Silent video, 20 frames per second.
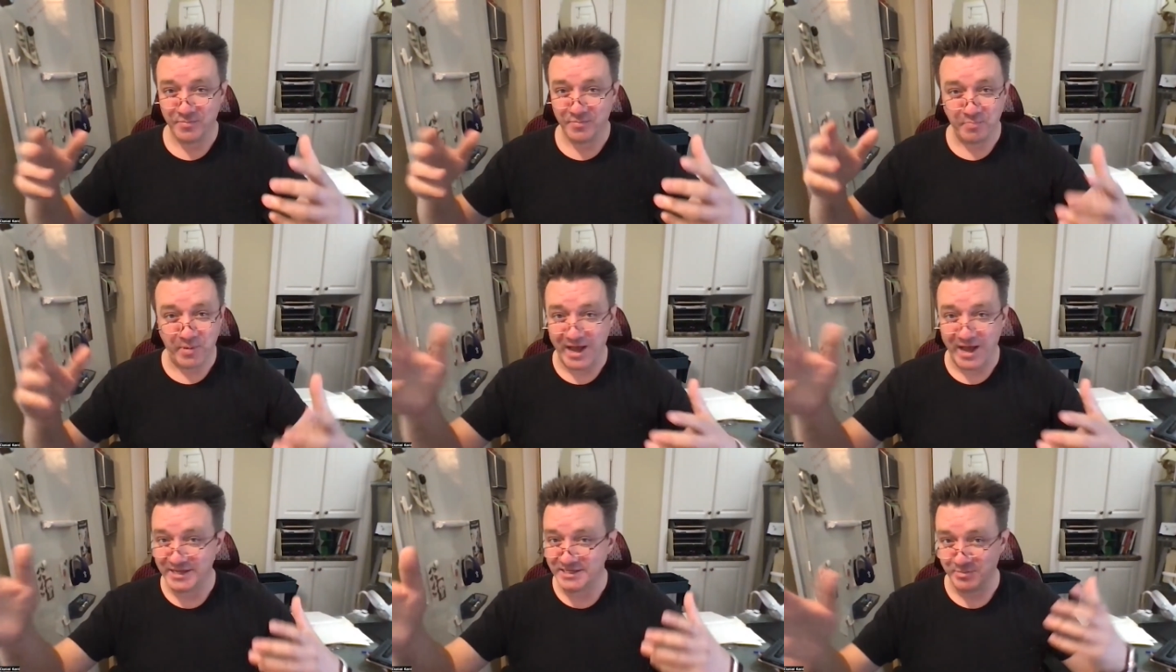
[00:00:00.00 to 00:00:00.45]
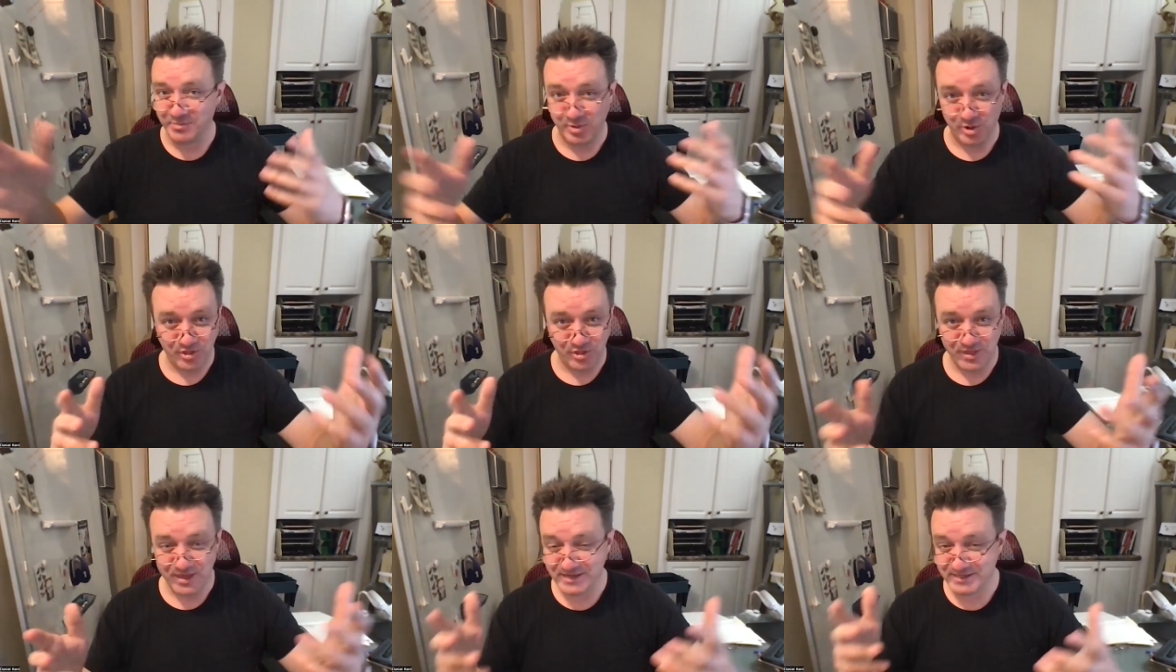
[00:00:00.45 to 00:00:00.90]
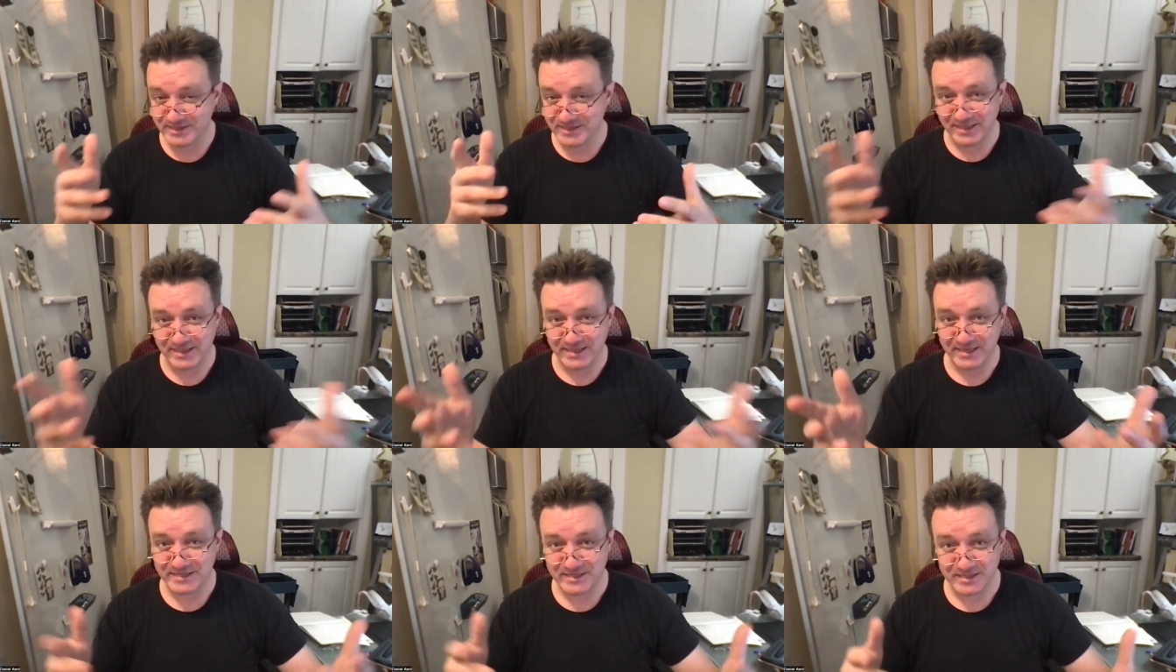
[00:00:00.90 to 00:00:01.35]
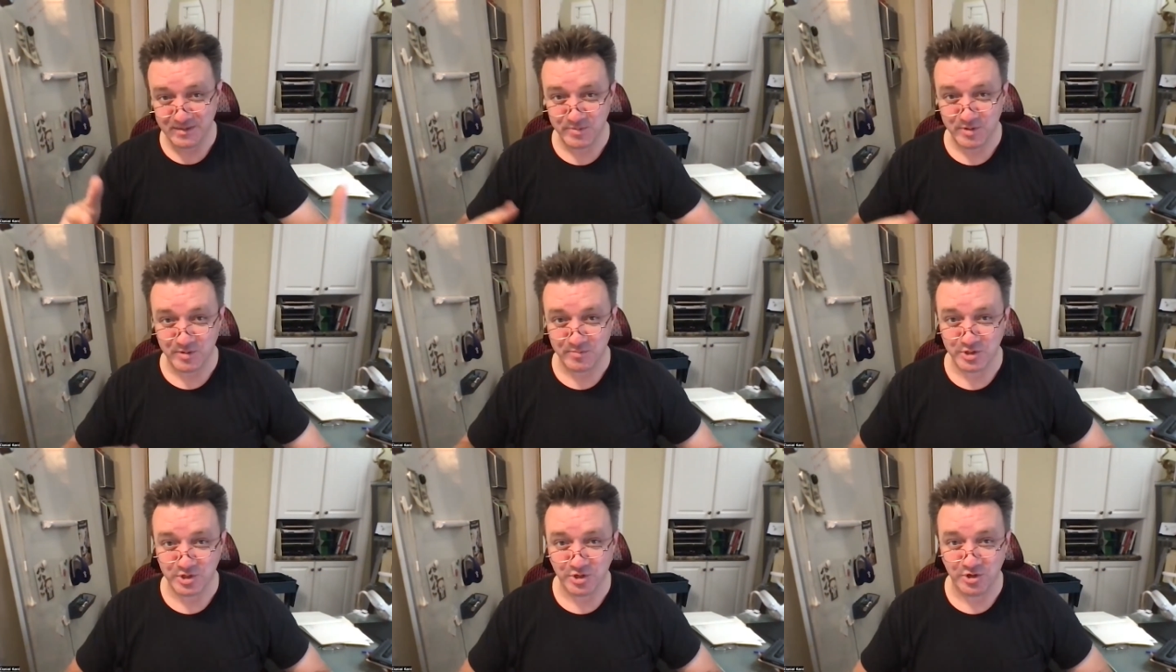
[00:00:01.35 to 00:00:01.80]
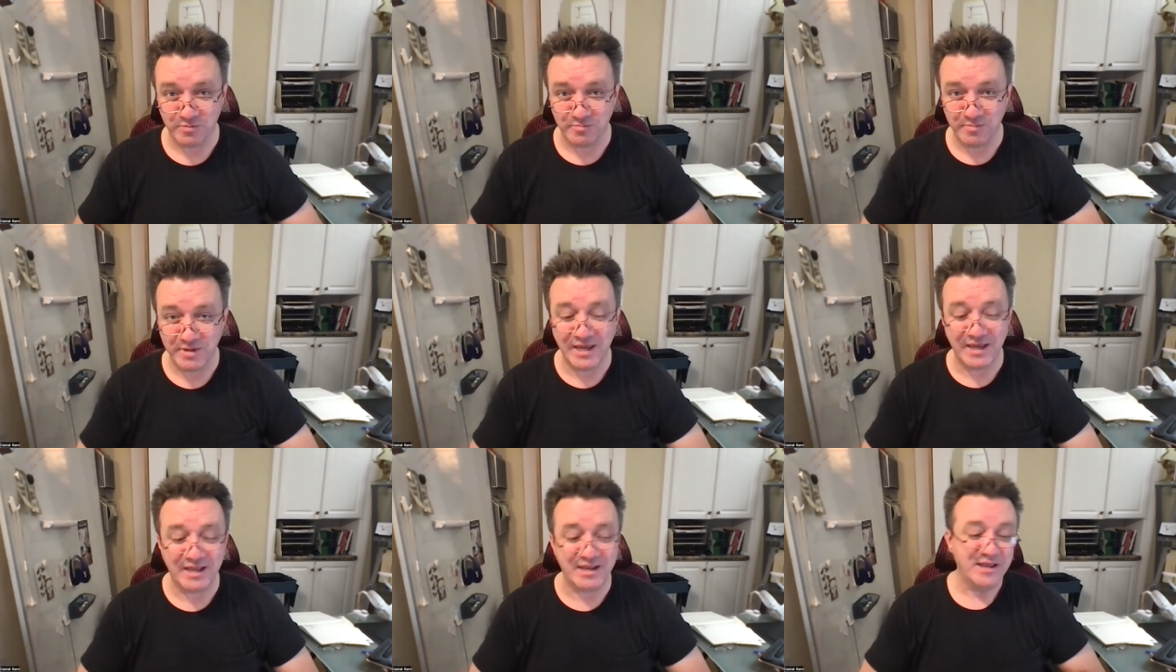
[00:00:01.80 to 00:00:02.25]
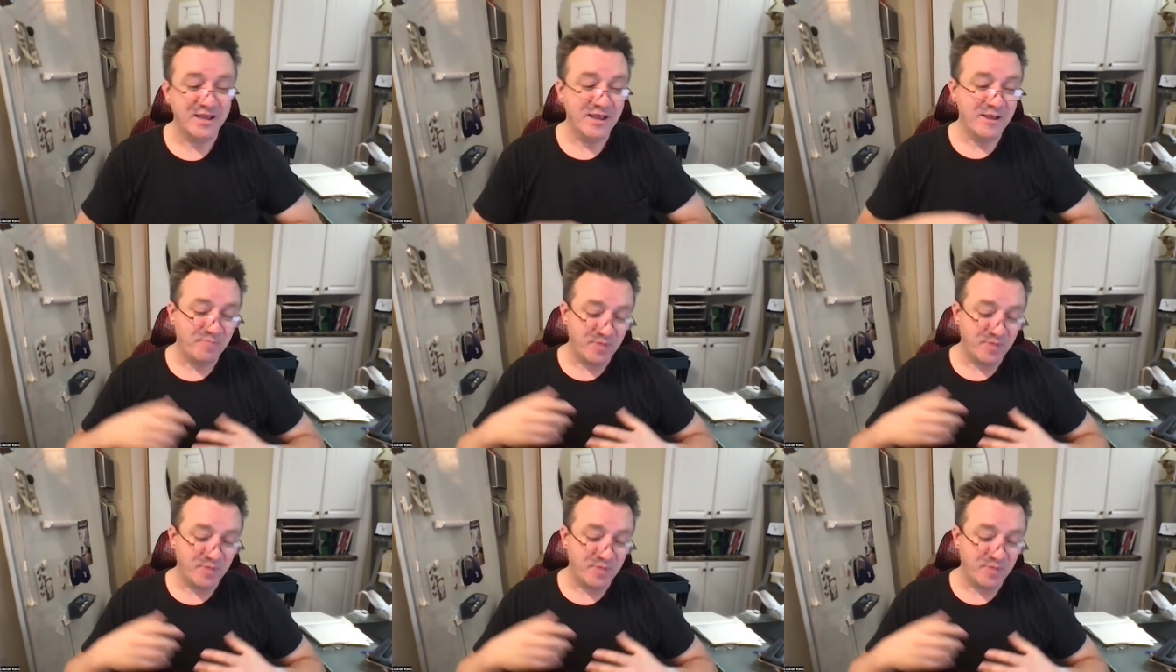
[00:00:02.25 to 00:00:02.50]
possible things that these symptoms could mean.